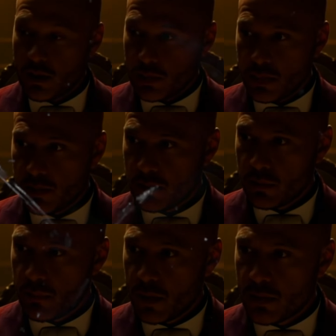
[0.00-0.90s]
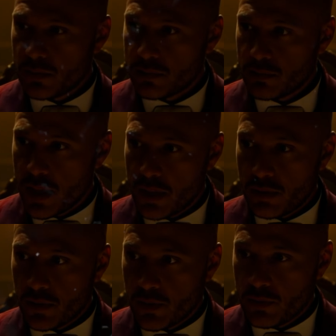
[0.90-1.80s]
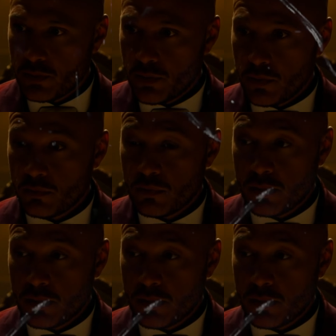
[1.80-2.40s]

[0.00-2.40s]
the center sat P2,